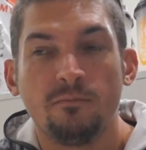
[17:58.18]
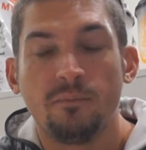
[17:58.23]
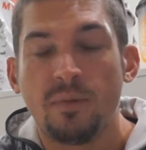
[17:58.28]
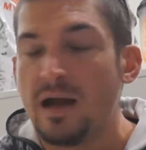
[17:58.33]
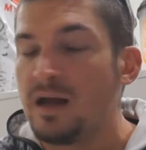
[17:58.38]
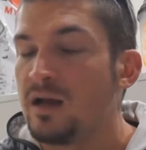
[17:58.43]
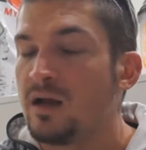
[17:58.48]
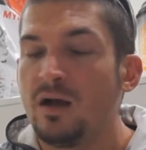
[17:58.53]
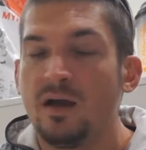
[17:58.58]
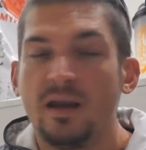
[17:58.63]

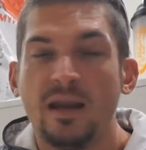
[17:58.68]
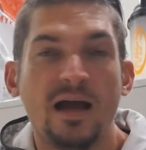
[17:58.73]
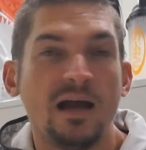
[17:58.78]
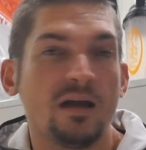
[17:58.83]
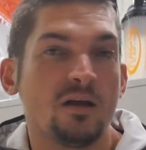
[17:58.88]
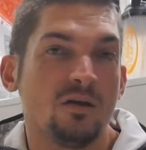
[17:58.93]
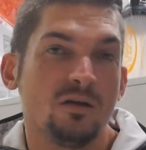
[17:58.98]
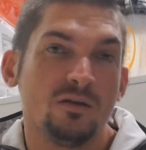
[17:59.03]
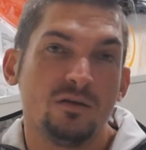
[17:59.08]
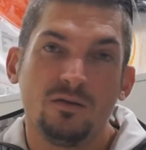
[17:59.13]
my God, I
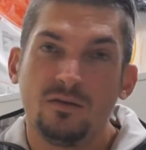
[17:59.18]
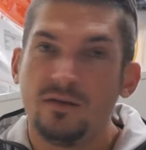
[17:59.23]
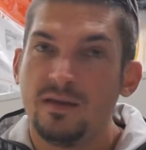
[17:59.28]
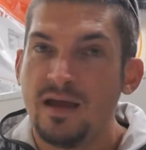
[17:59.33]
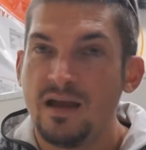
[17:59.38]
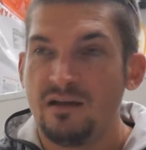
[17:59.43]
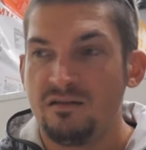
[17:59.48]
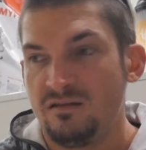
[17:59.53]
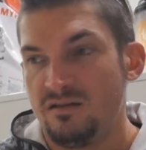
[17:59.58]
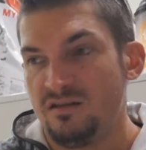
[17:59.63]
can't do
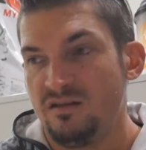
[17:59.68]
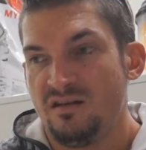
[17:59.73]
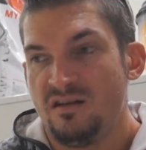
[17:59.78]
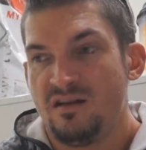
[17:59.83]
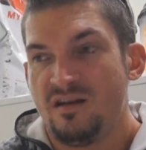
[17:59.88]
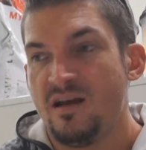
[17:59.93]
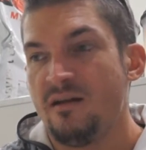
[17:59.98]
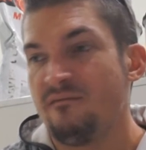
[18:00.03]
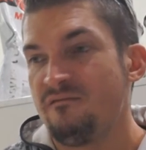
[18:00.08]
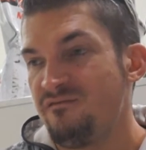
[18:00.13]
that
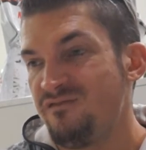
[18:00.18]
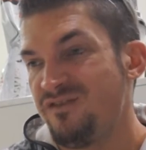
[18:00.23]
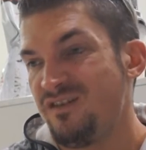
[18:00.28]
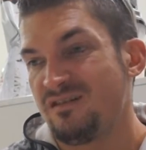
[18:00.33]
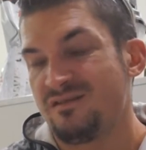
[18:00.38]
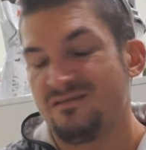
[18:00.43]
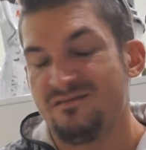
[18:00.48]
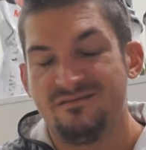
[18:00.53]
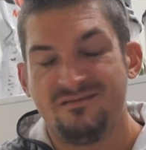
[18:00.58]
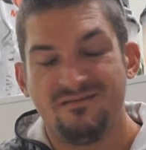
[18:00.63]
shit. I'm
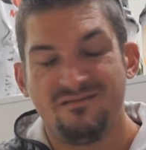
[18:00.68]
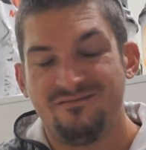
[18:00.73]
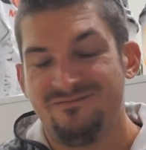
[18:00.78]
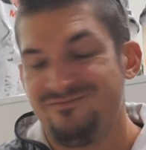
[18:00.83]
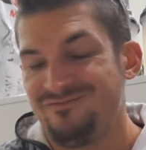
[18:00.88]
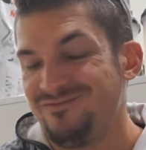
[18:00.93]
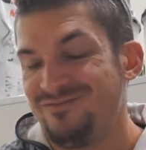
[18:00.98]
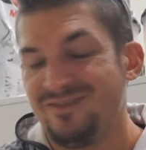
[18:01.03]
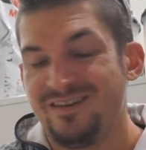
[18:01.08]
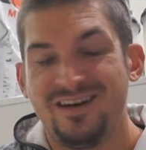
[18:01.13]
fucking
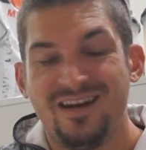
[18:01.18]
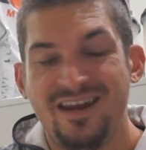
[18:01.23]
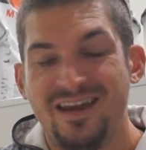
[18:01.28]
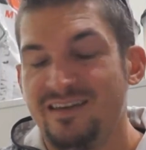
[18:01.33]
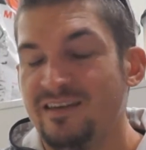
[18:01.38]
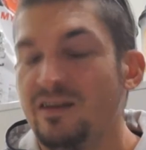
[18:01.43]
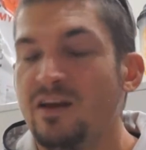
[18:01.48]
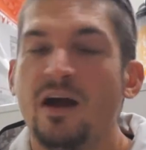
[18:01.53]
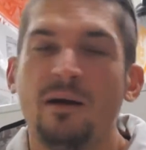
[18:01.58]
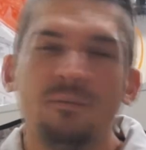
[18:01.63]

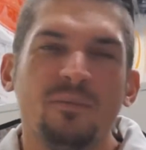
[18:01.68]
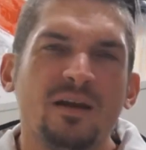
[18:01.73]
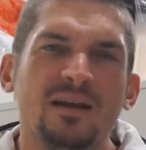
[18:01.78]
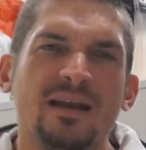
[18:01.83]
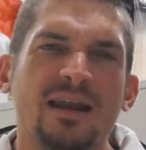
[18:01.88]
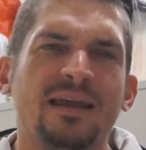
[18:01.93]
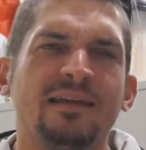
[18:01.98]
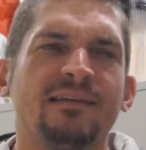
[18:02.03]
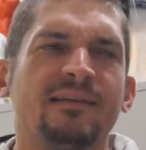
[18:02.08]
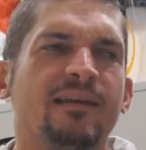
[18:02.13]
lazy. No, I'm not
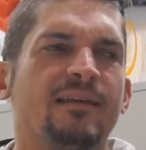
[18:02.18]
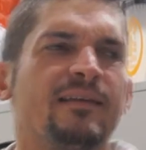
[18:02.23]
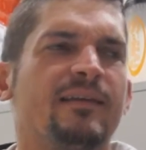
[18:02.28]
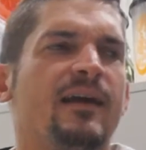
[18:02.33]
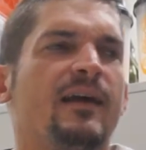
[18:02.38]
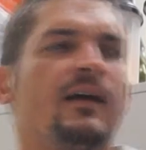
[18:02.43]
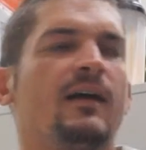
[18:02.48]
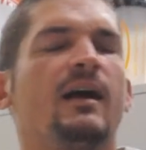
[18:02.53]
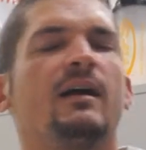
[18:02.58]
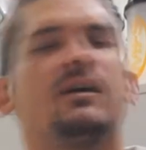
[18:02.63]
lazy as
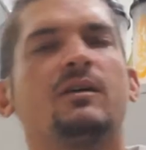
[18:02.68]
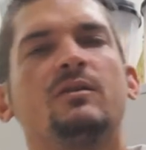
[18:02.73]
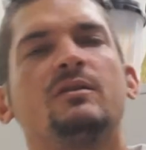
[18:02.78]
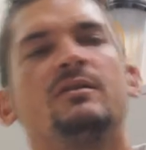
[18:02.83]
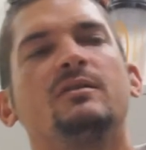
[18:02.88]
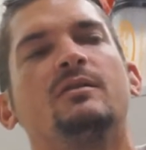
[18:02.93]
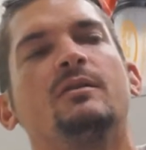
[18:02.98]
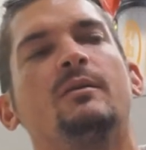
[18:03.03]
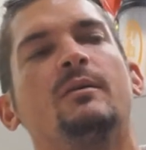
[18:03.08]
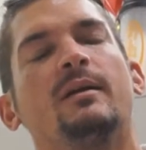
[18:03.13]
hell. I
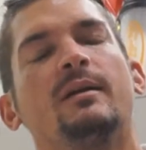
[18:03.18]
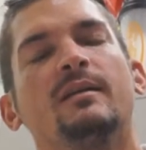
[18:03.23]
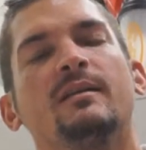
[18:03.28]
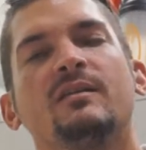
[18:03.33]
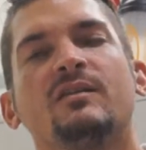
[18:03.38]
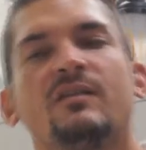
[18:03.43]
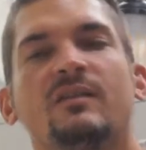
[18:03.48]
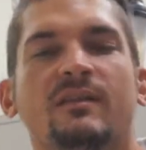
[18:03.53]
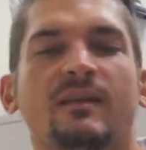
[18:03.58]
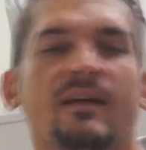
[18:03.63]
could do it.
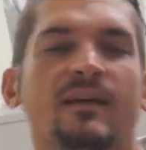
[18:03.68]
It's just